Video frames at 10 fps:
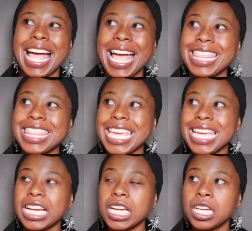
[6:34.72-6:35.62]
I
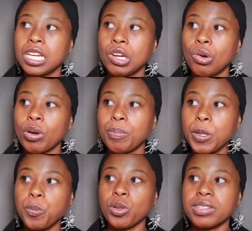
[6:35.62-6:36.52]
think when
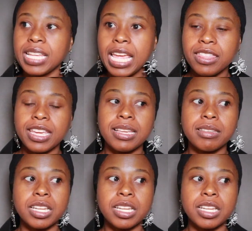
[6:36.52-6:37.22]
people say things